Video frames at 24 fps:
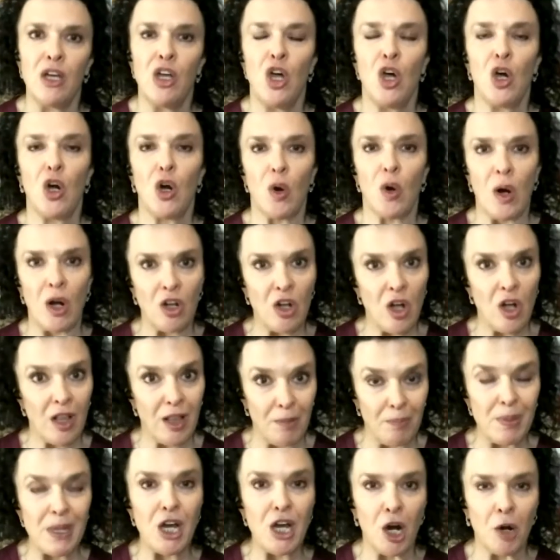or I'll call it
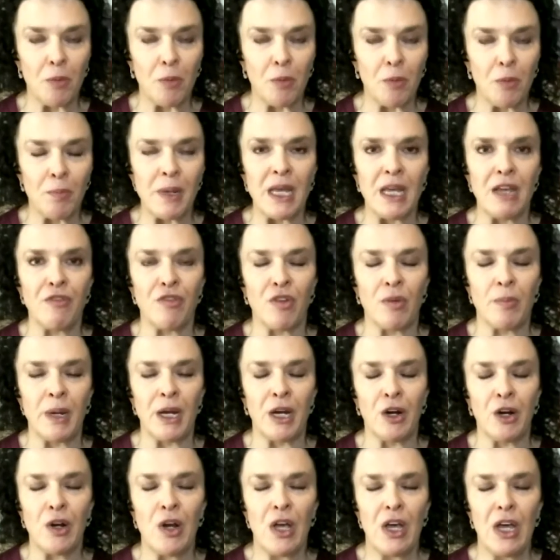PRP from here,
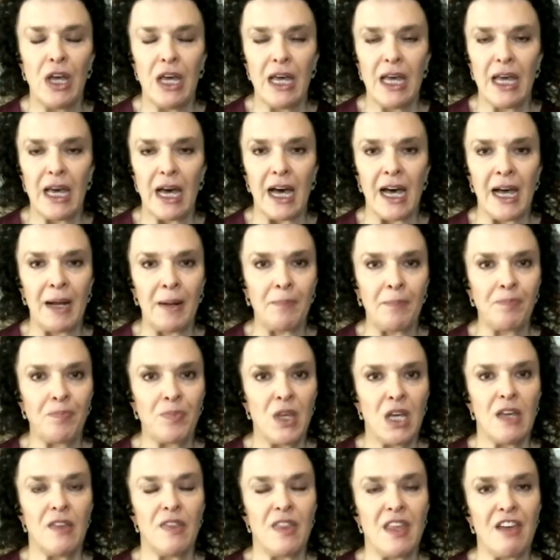the
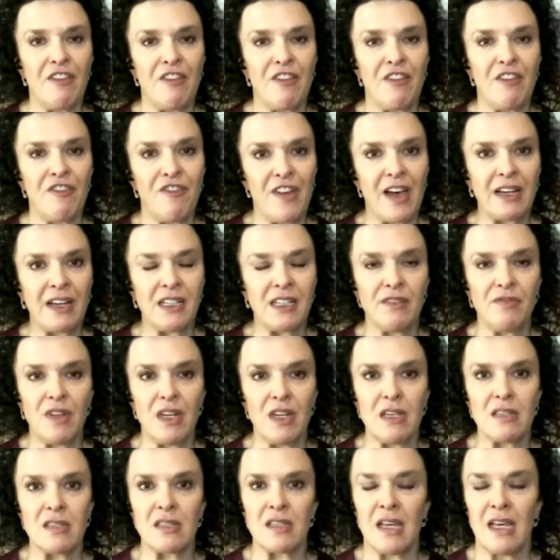
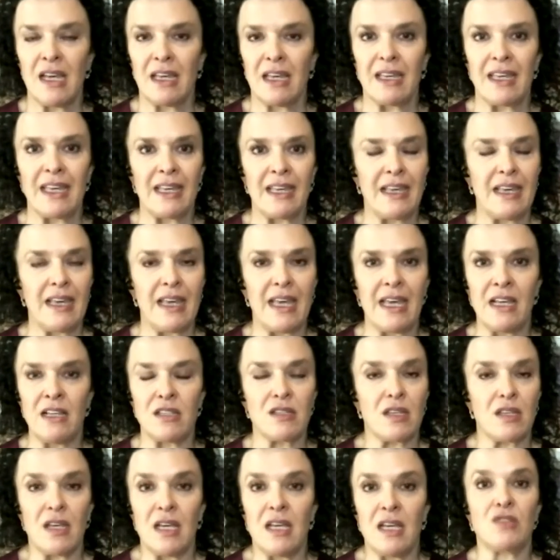effectiveness
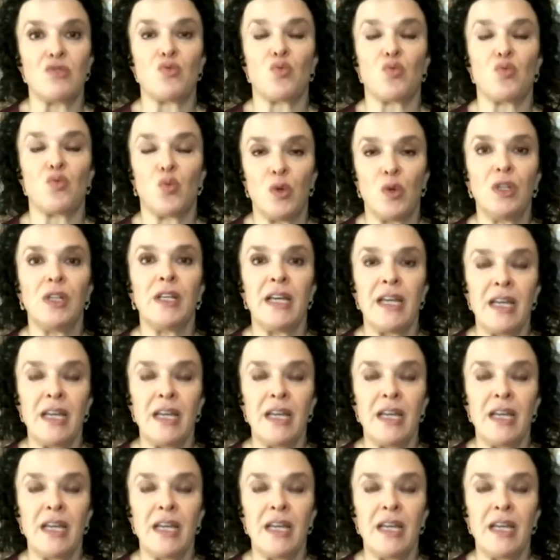is really